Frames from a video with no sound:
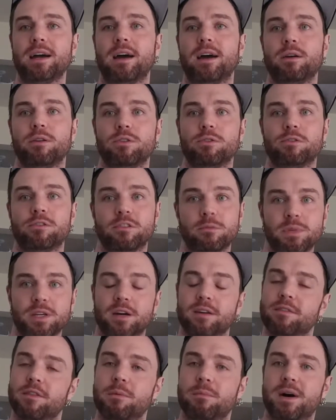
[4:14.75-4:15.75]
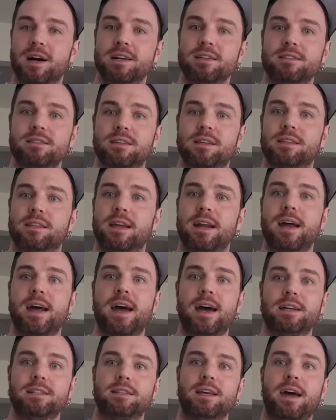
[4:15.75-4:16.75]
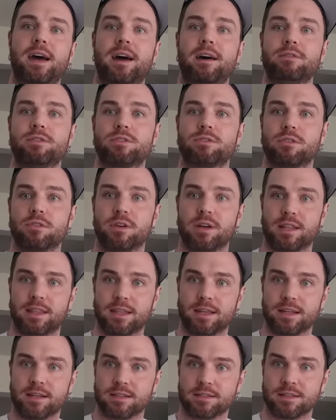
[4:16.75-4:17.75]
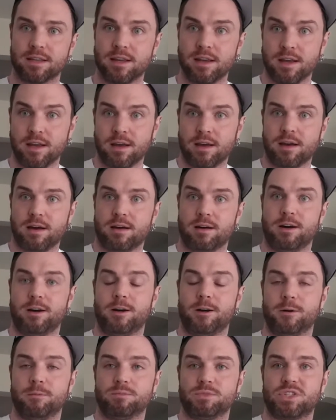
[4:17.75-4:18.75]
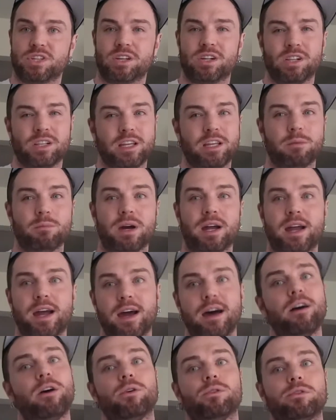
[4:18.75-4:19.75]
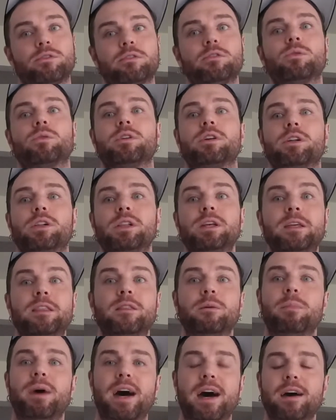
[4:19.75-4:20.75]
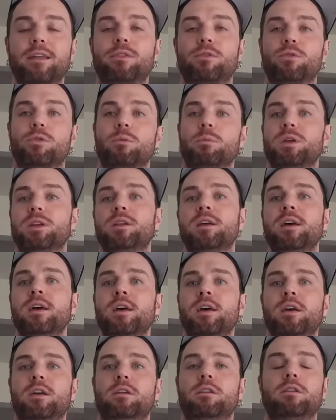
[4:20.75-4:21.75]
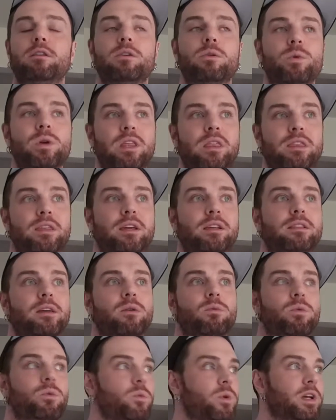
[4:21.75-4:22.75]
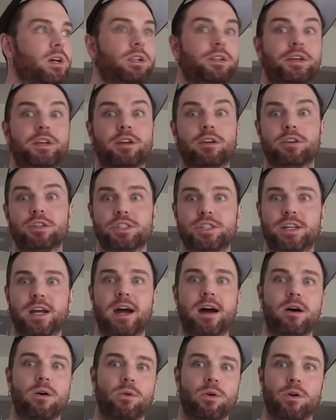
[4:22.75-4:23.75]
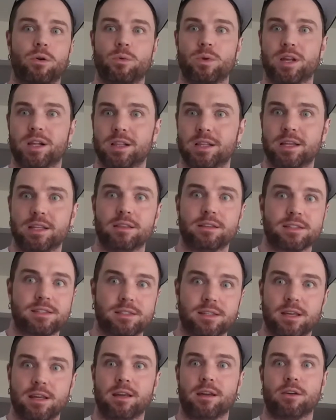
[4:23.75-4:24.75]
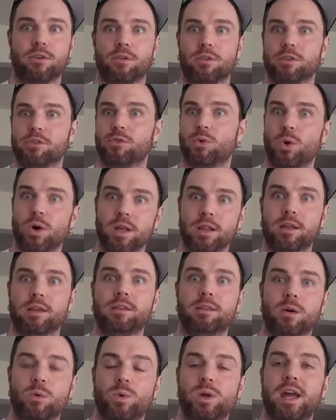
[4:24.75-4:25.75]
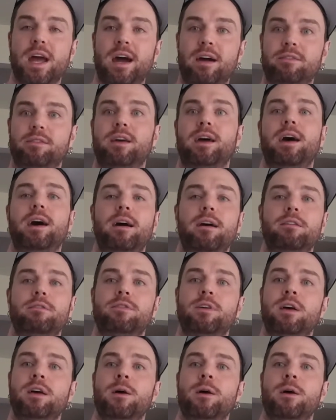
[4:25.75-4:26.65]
I used to be of the mindset that I had to have certain things to clean my house or to clean the bathroom, and we think that when we clean our shower or we clean the sink or the toilet that we have to have